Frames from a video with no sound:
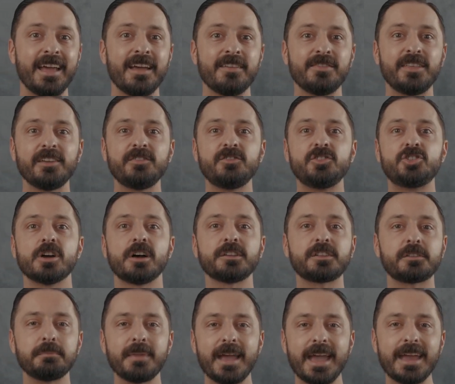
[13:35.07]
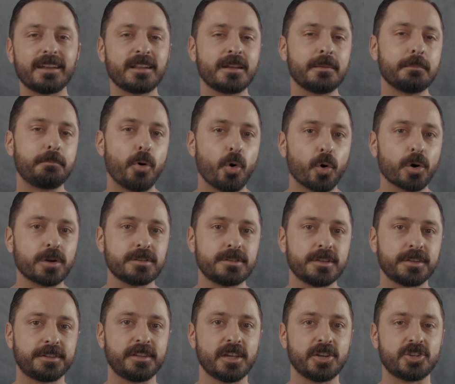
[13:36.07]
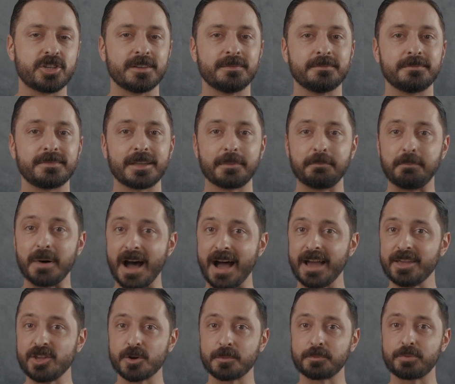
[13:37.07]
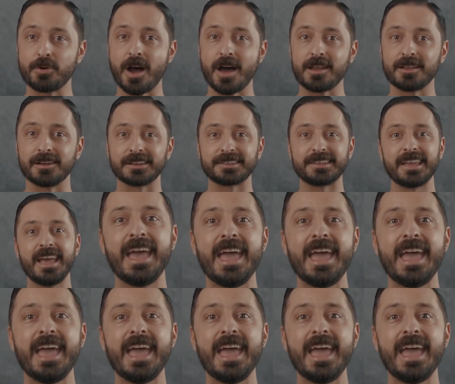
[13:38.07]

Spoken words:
They've just made an important decision to buy your product,